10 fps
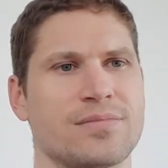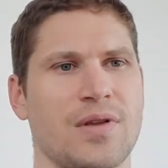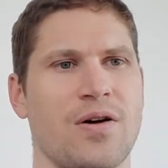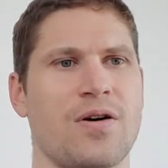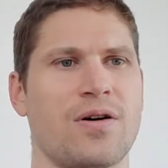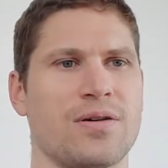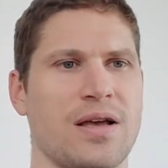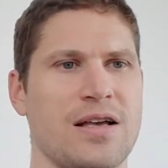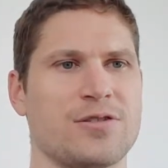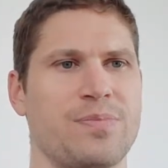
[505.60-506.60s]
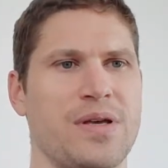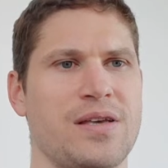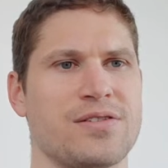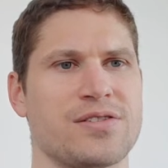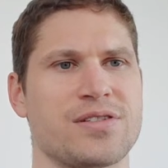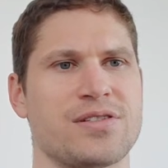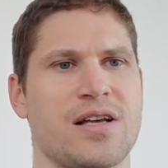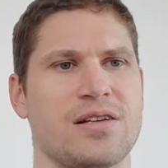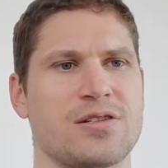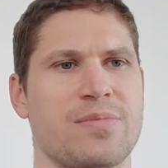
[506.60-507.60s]
SB is
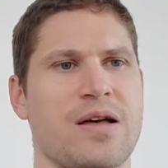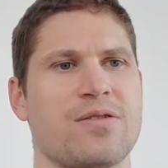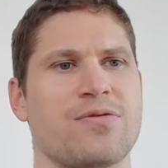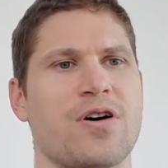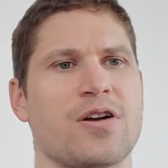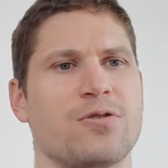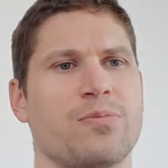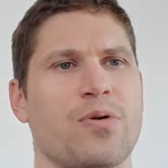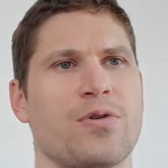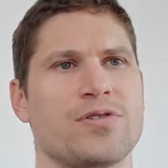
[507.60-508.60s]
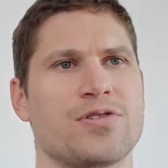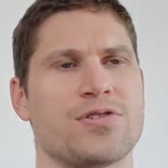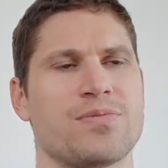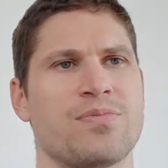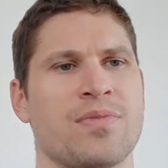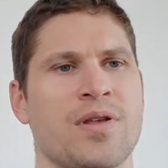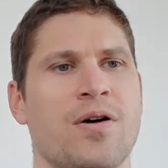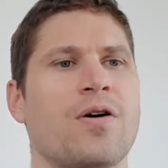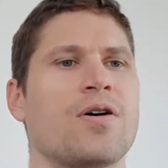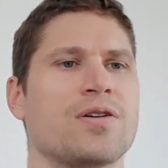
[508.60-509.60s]
tell us about the vital points.
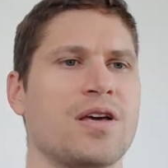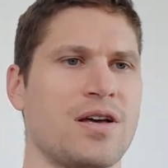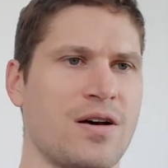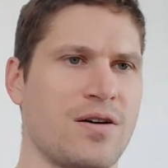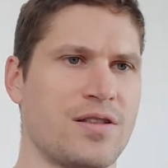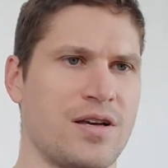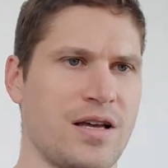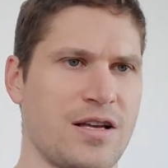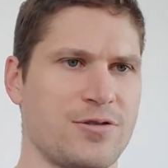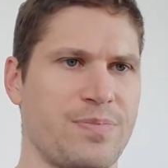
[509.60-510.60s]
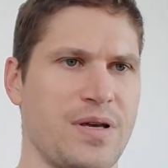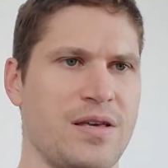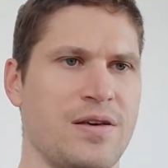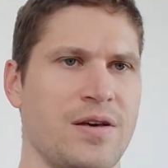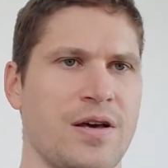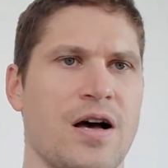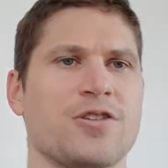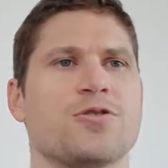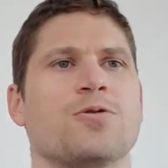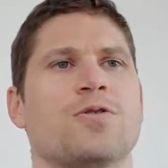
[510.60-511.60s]
Oh yeah, hi there, SB. I
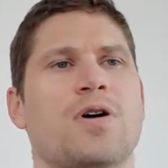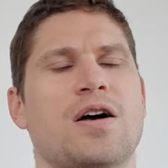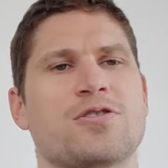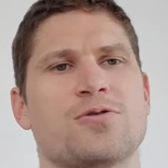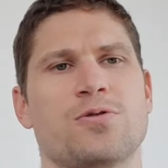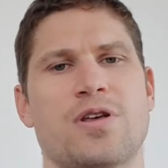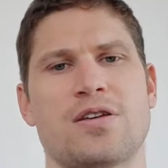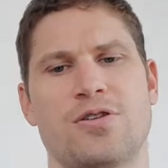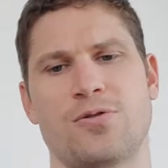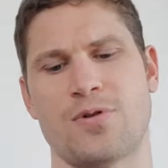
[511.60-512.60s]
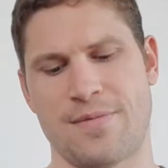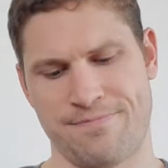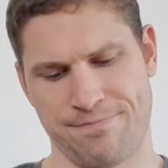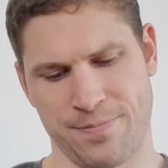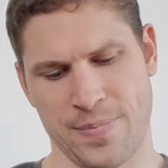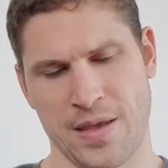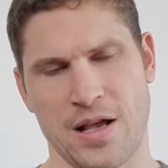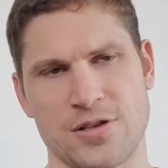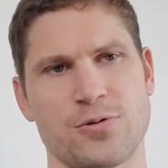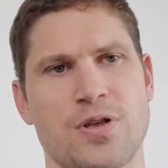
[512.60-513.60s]
saw that
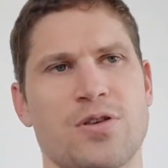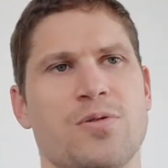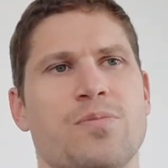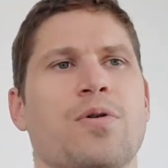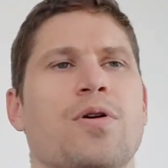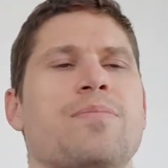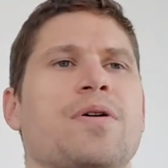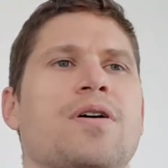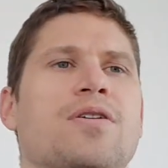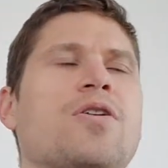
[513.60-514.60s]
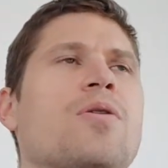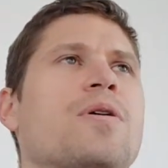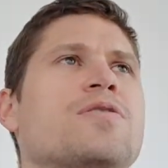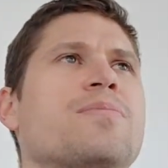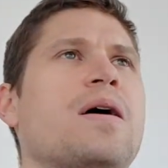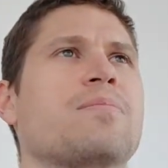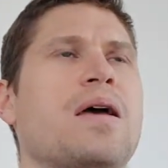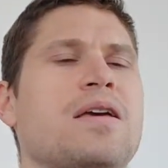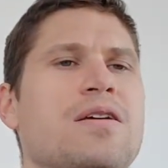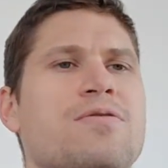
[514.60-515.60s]
you put up a comment about
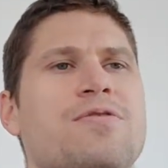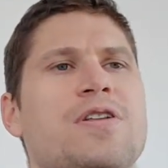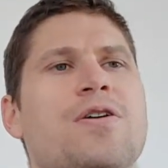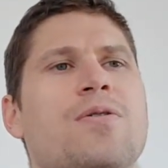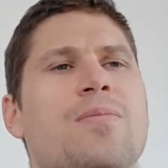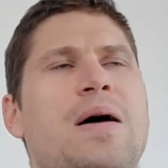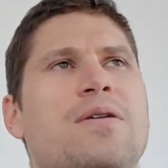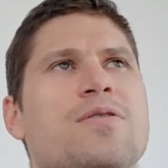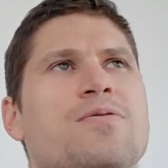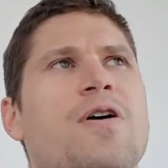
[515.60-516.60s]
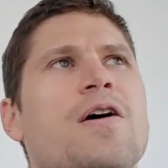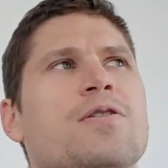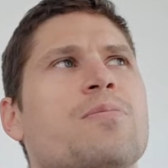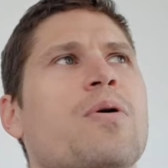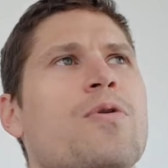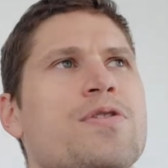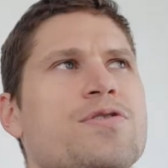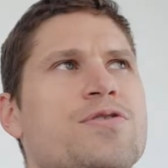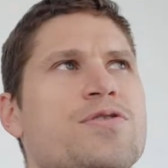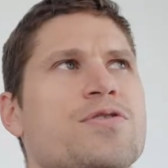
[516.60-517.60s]
making a video about the vital
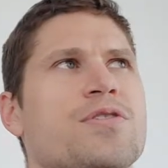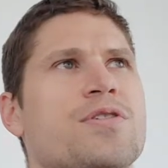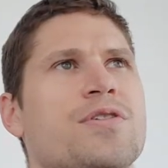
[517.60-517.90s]
points.